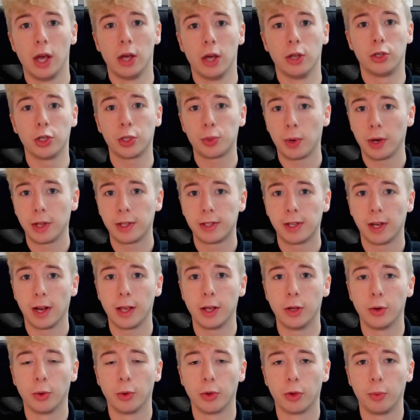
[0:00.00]
Just wanted to let
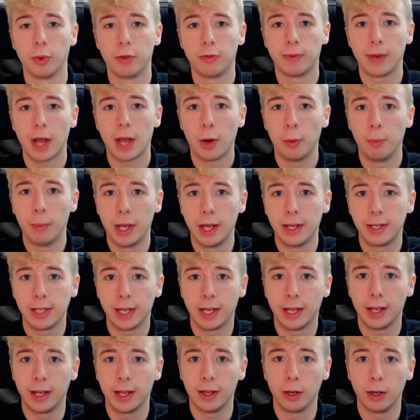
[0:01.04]
you know that we've now made
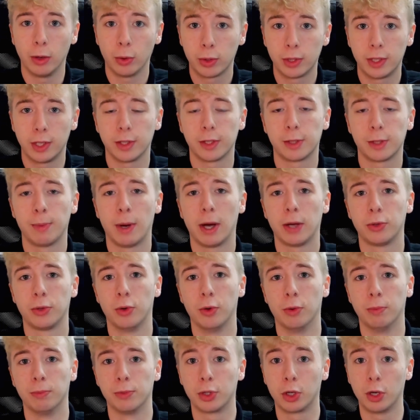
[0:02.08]
a Luxia Smart
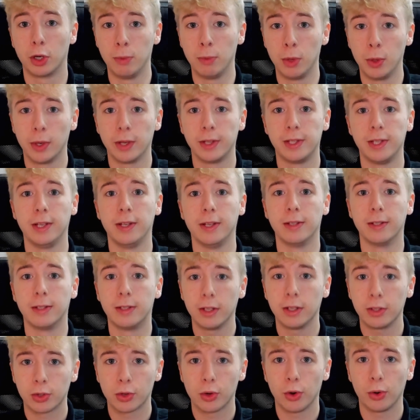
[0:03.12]
Homes community
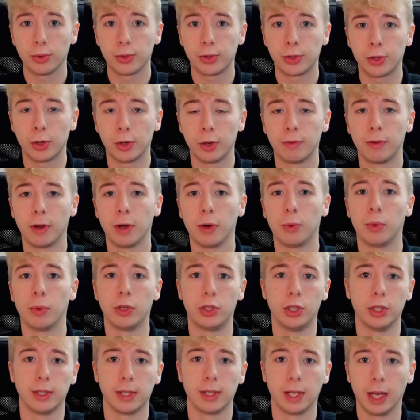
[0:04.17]
Discord server,
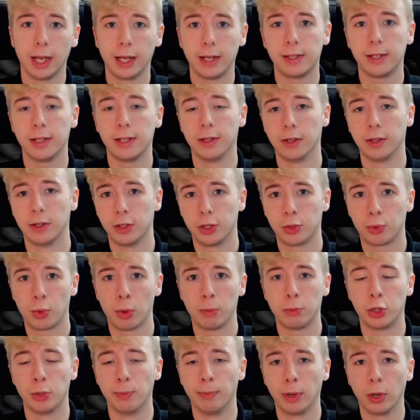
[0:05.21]
which is linked in the
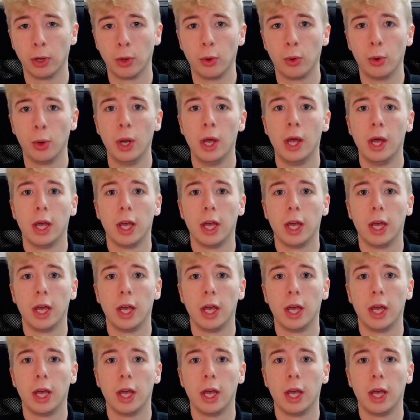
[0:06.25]
description below.